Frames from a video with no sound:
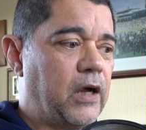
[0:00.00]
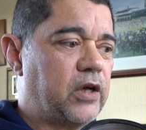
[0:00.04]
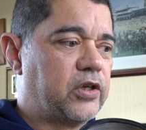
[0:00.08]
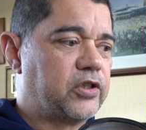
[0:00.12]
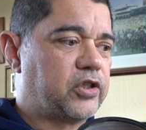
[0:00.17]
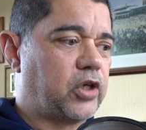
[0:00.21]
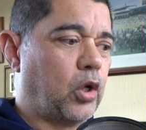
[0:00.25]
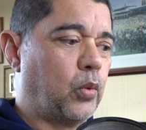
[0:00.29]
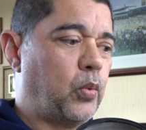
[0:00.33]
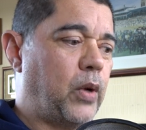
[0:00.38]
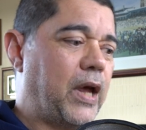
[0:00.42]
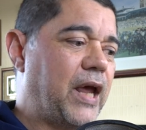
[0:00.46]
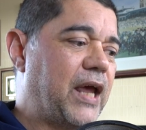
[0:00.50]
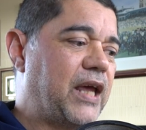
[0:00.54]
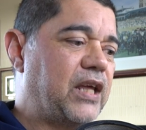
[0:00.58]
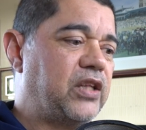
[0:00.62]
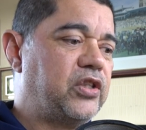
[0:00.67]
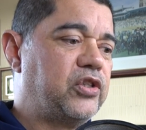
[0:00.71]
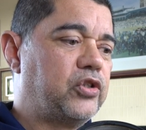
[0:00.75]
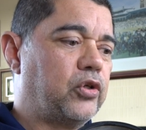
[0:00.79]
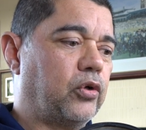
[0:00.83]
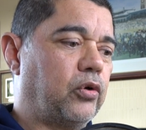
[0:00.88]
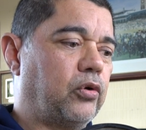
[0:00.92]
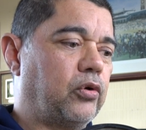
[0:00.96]
So
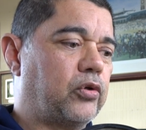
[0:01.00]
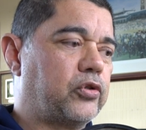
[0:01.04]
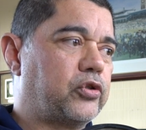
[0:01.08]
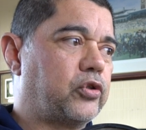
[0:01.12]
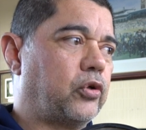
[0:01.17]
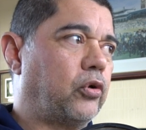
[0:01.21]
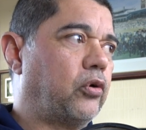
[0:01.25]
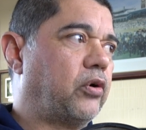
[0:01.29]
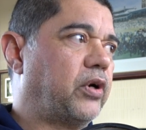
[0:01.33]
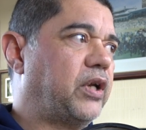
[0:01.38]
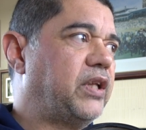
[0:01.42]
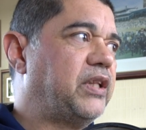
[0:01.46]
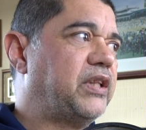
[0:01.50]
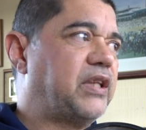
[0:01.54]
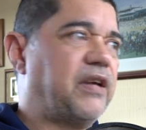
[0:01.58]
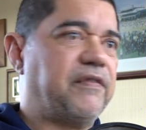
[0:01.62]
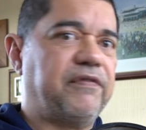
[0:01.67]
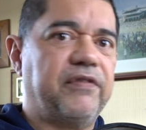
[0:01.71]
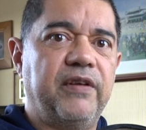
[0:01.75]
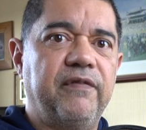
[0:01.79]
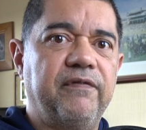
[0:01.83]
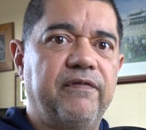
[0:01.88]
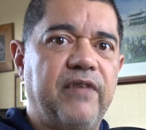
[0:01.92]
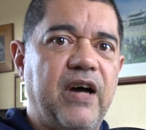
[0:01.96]
indoors or in
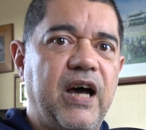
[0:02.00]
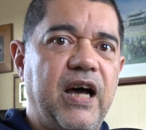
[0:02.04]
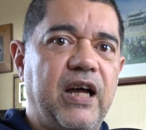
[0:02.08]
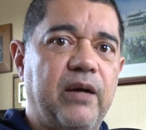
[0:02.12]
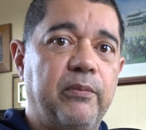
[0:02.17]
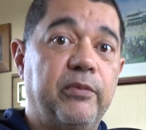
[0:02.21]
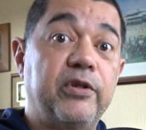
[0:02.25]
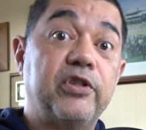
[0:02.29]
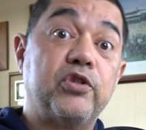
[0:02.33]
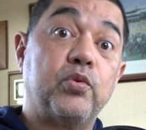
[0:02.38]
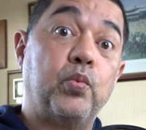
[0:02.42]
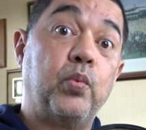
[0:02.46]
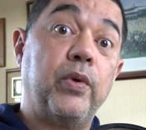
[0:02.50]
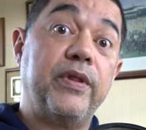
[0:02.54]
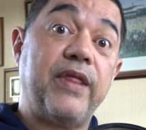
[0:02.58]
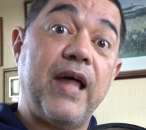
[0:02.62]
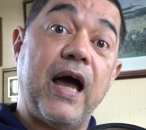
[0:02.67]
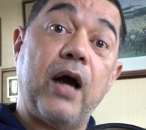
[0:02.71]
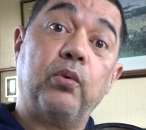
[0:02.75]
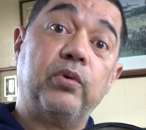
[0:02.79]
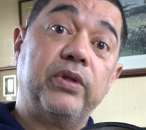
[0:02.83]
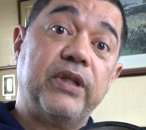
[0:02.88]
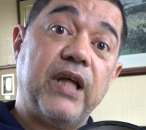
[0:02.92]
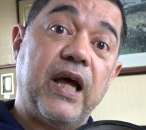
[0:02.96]
different environments
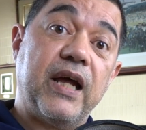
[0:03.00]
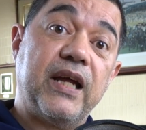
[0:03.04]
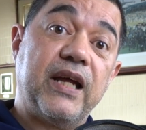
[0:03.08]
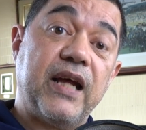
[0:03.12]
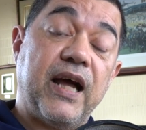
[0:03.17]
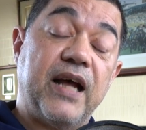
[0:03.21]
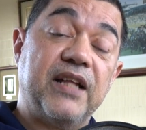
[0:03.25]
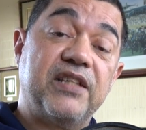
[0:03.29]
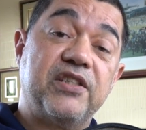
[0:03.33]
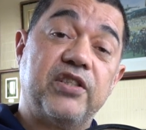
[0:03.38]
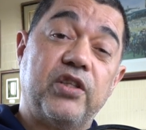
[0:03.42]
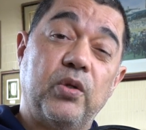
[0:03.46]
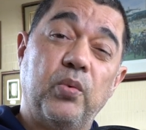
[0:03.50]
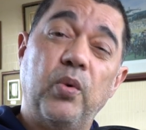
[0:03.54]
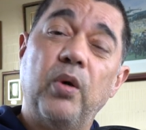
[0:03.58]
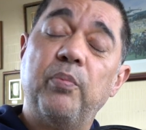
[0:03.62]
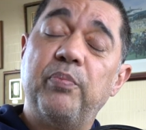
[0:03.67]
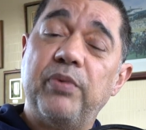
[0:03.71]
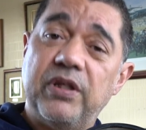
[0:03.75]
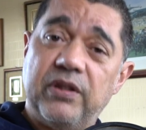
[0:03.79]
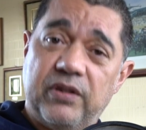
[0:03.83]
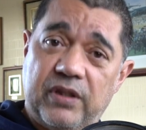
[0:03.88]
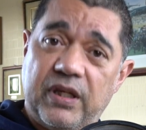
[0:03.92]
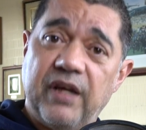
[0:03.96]
without dead cats, there will
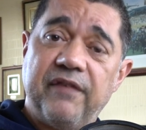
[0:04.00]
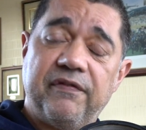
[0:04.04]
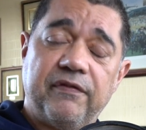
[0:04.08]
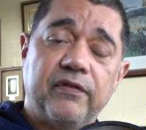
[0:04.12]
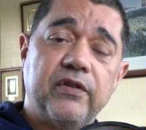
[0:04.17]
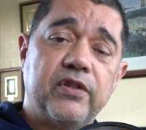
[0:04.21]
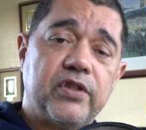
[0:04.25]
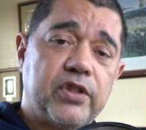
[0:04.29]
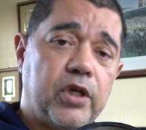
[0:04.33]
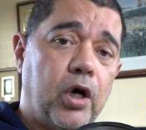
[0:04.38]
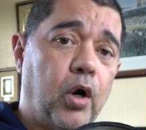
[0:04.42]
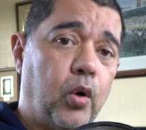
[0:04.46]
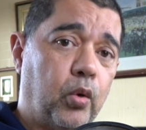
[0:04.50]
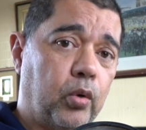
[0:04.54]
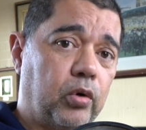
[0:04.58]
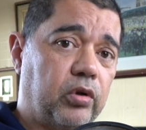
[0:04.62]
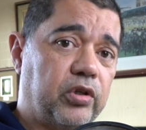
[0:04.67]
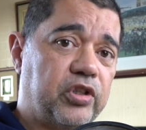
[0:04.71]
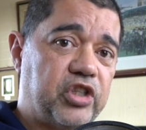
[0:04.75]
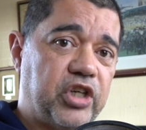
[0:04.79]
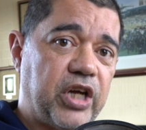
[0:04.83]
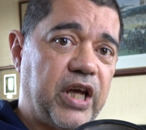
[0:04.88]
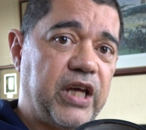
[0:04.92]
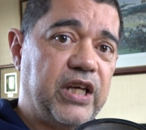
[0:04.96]
be different tonal
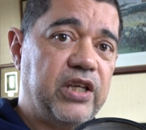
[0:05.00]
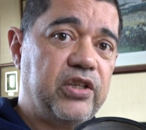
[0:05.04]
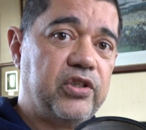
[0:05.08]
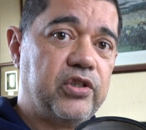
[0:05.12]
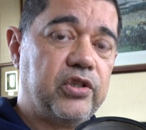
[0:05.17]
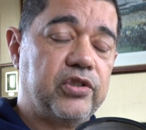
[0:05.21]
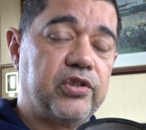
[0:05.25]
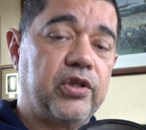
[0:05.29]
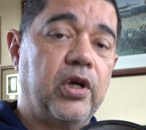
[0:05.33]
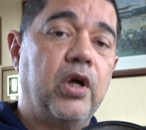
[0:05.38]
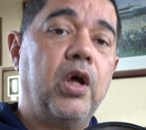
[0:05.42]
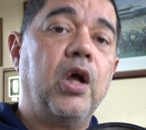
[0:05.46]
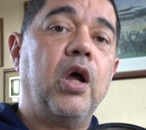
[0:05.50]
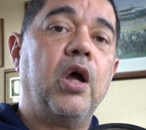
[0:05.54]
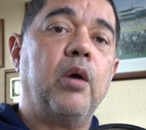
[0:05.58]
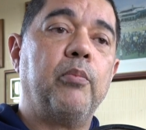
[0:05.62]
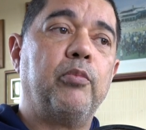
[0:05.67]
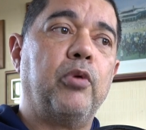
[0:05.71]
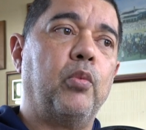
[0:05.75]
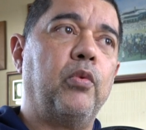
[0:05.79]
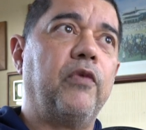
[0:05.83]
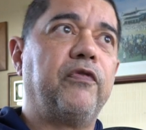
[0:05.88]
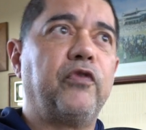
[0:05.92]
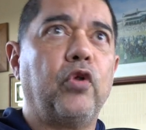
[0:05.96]
changes.
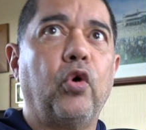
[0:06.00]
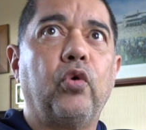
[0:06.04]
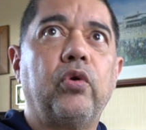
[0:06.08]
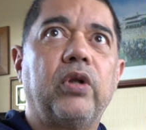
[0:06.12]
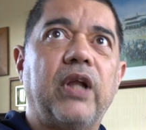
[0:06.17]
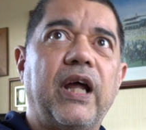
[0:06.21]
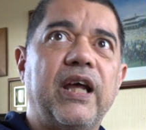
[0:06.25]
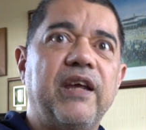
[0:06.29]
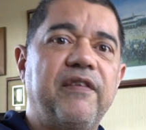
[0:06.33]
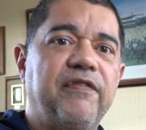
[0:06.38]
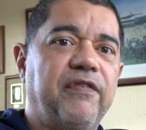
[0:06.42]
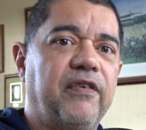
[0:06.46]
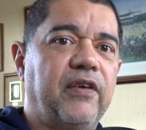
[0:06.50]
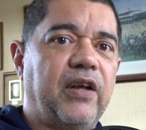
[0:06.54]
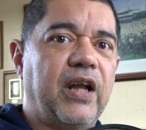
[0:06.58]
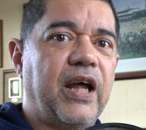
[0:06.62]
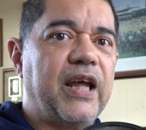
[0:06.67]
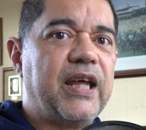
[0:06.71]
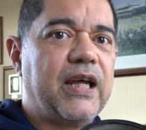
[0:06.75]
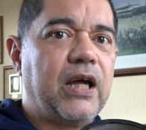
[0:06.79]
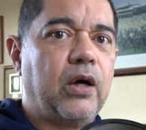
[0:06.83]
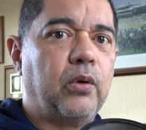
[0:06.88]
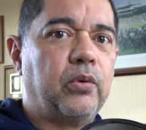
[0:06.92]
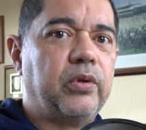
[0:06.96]
But we've done like for
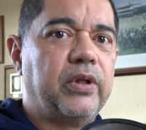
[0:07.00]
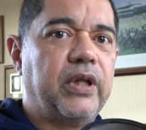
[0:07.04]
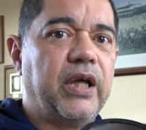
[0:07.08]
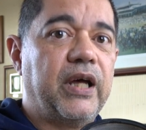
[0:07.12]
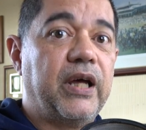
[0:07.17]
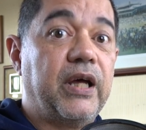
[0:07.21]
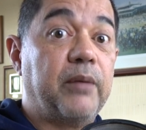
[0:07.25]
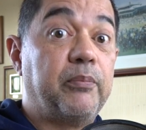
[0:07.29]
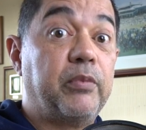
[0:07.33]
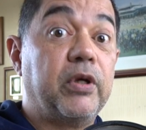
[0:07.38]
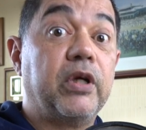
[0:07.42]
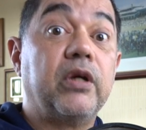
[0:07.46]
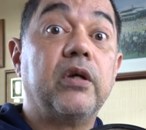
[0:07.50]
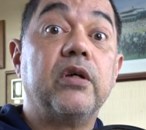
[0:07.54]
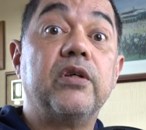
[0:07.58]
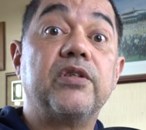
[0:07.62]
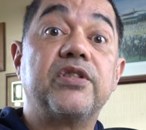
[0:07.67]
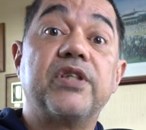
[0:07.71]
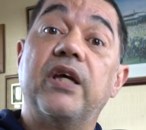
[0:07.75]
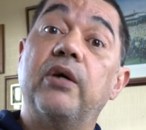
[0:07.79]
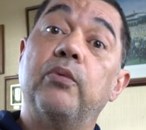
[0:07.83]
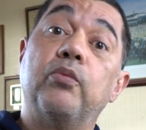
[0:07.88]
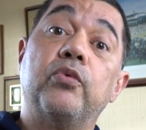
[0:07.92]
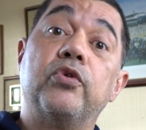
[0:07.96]
like out there
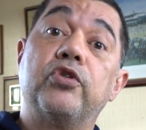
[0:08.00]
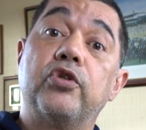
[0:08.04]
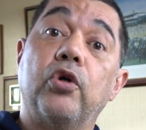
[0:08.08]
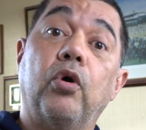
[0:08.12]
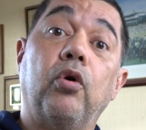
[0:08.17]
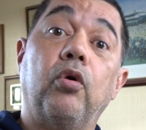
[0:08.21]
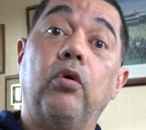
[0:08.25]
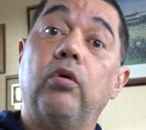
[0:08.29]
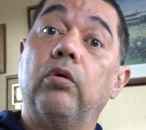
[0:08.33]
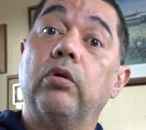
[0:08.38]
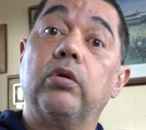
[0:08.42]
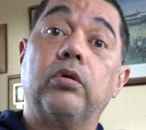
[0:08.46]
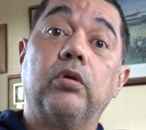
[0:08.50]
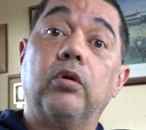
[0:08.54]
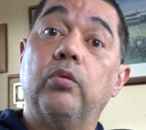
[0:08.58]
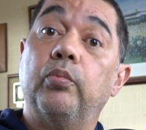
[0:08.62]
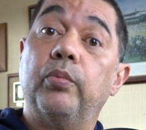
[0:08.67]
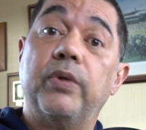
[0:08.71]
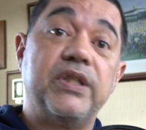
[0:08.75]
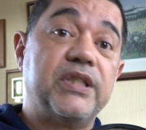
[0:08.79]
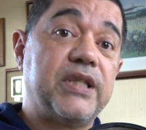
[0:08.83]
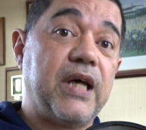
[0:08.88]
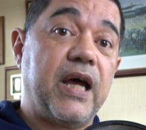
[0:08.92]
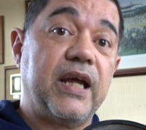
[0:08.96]
because it was all done
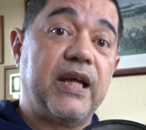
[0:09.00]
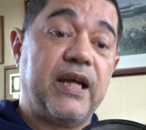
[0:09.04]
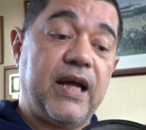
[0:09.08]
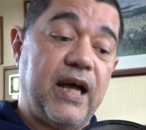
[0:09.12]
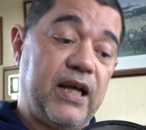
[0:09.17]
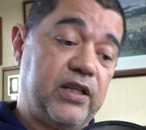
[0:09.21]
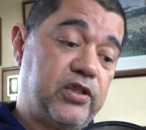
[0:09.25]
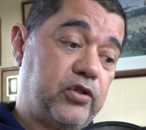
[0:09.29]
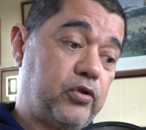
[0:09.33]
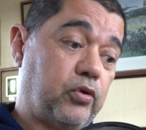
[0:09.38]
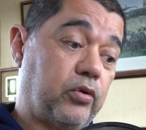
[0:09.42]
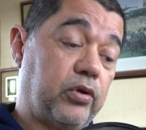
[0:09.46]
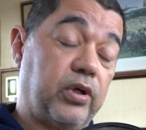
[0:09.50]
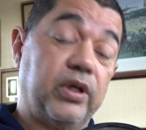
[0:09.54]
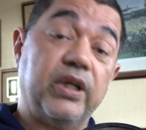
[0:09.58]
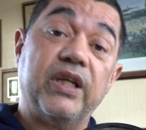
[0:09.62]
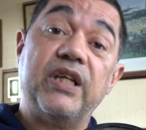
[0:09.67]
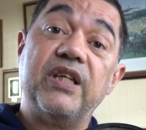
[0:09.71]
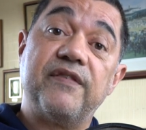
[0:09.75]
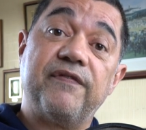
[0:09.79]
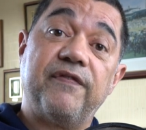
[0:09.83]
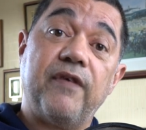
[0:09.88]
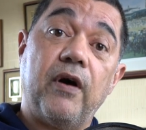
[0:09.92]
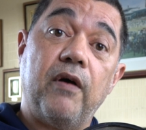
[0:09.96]
with dead cats or at
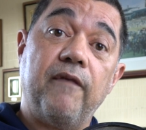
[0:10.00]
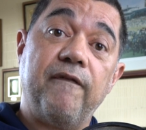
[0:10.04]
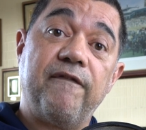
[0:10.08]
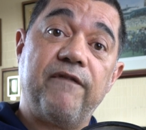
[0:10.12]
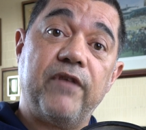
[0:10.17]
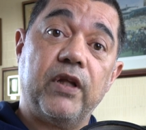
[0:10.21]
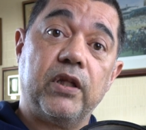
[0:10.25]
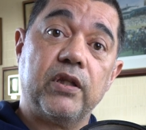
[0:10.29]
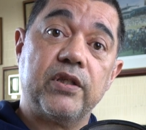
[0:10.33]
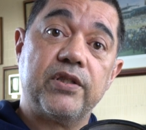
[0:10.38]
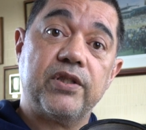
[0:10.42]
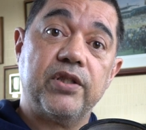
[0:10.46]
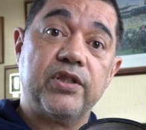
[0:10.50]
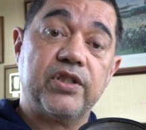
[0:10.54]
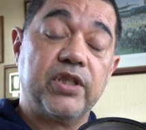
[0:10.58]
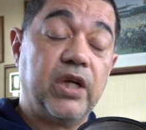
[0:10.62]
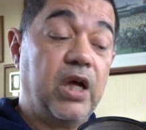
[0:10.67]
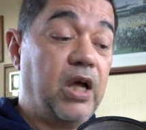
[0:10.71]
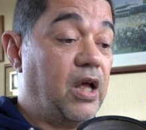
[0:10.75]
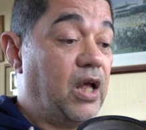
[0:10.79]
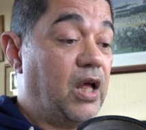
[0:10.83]
least foam filters.